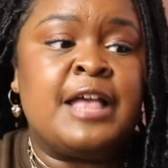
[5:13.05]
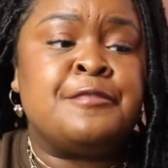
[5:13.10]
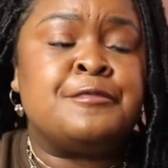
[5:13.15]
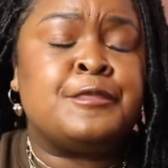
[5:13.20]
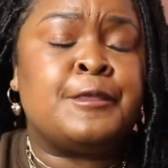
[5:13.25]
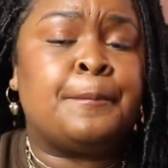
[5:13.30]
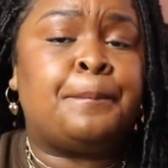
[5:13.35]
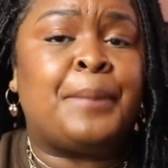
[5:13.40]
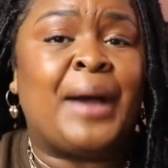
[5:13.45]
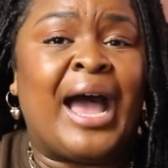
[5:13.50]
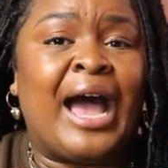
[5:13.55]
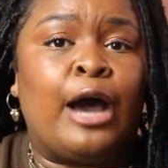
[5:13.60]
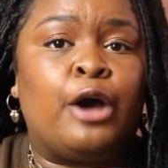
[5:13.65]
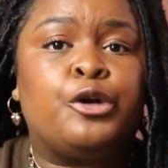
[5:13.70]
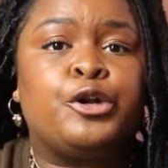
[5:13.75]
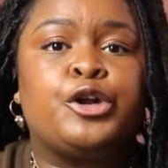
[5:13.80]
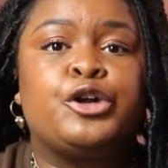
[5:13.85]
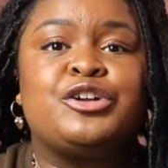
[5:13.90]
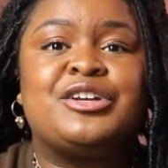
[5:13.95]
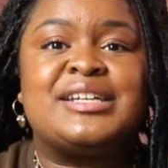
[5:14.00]
The
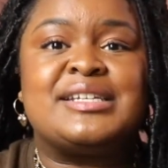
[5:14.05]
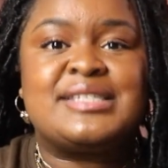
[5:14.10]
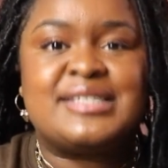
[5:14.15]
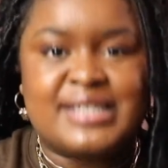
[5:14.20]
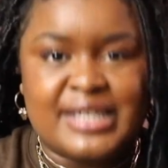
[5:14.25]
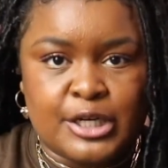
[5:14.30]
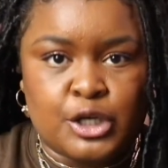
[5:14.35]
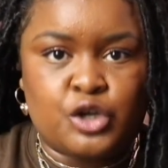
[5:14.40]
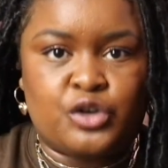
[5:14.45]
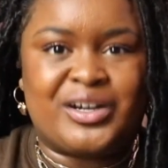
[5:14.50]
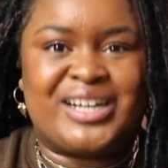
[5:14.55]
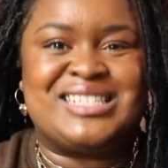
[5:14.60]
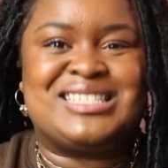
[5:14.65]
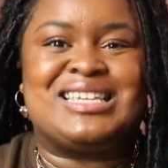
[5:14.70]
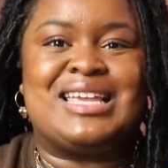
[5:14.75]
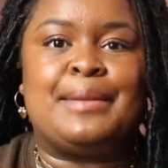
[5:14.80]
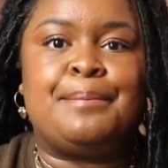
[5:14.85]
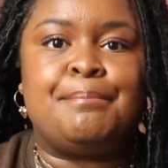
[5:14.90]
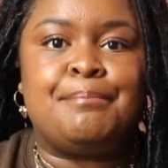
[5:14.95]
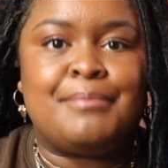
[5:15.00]
powder disintegrates
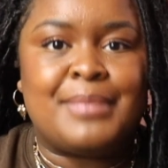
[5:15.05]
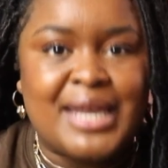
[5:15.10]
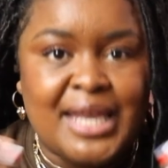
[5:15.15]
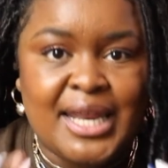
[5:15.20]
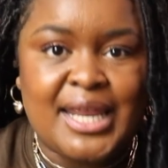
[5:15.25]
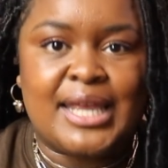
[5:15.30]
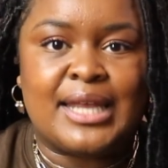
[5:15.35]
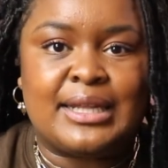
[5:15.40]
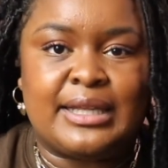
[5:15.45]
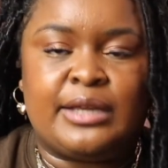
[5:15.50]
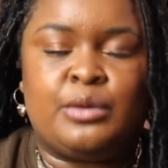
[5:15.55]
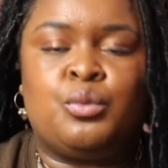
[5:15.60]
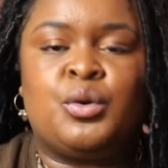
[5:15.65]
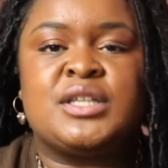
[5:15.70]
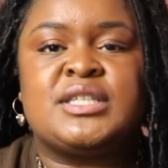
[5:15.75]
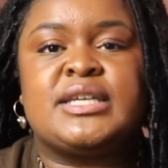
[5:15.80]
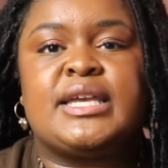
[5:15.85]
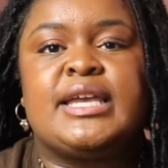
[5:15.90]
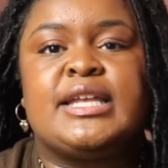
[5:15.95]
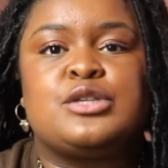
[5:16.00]
immediately
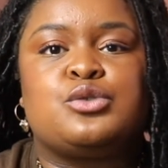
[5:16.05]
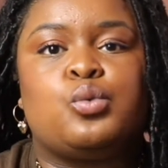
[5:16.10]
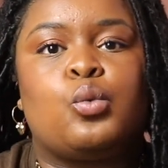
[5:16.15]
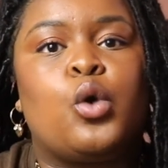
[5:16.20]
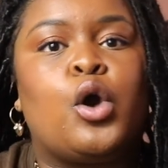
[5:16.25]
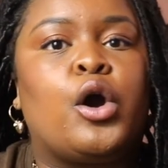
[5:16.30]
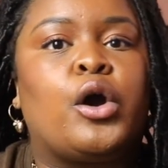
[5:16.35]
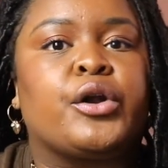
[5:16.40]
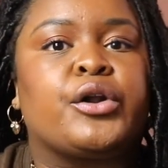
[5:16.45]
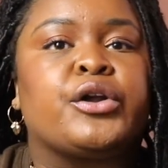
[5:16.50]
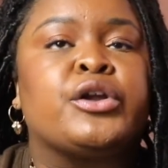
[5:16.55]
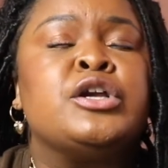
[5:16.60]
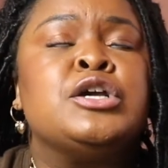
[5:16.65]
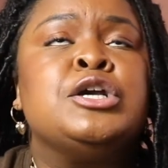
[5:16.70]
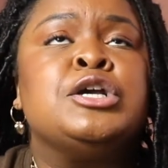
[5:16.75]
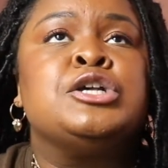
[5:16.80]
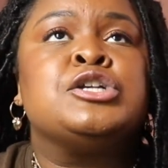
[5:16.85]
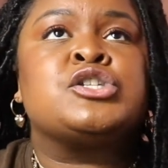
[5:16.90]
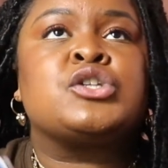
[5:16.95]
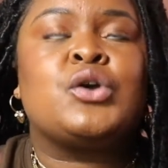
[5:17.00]
once it hits water,
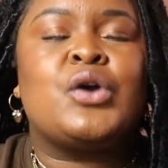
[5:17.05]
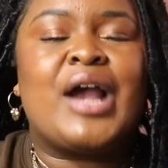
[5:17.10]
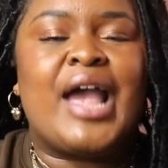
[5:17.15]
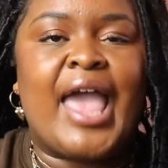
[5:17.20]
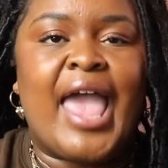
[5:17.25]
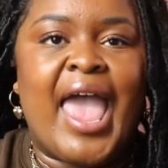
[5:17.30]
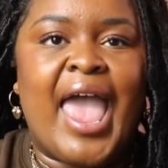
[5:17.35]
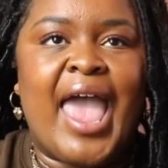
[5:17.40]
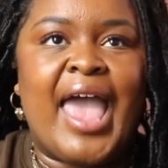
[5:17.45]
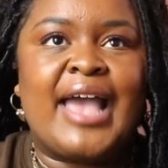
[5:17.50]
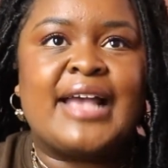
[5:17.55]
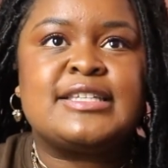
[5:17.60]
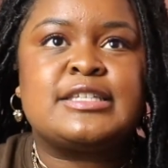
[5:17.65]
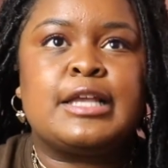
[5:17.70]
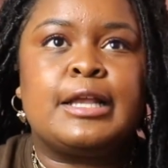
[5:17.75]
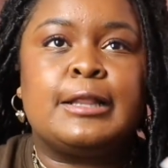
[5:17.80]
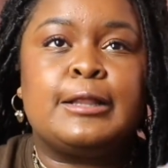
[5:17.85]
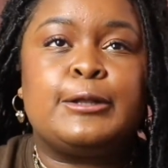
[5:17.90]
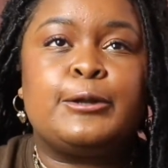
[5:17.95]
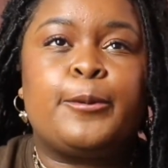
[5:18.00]
so it has
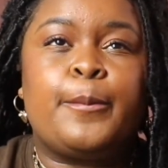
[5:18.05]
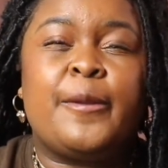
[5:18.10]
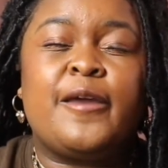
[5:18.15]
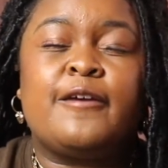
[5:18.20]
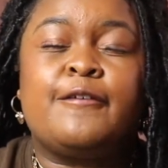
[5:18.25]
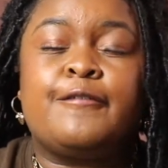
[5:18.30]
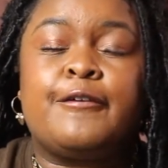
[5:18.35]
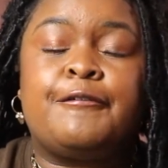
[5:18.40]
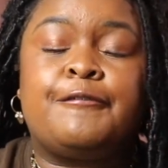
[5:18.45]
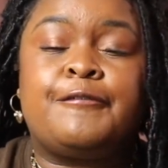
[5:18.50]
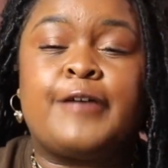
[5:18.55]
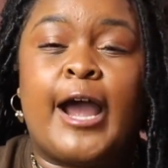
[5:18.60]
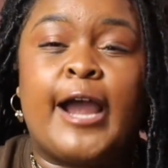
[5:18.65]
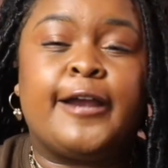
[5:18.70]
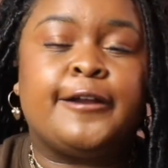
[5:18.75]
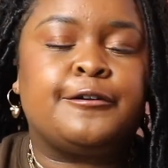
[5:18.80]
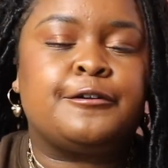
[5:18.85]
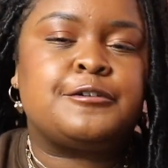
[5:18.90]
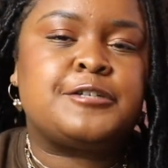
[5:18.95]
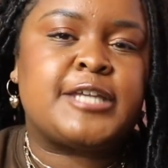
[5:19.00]
a little bit of a
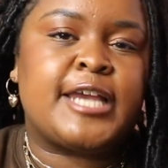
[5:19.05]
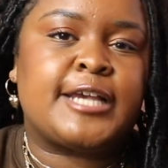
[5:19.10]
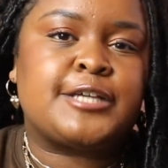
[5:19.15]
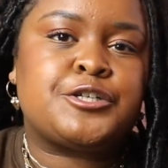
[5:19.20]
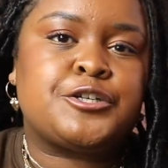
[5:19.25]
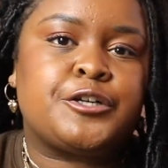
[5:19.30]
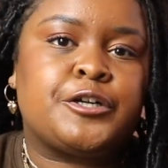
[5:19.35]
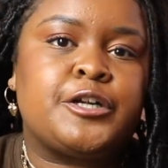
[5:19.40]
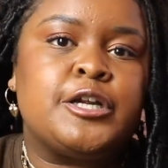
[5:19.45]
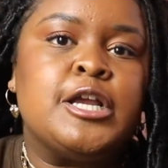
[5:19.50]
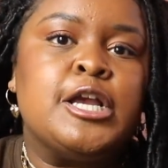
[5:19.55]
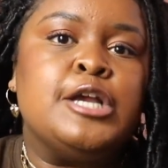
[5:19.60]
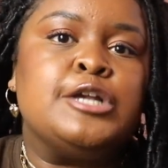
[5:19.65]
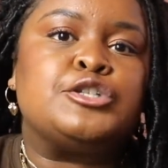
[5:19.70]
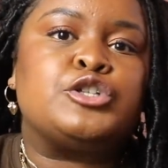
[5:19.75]
finer texture.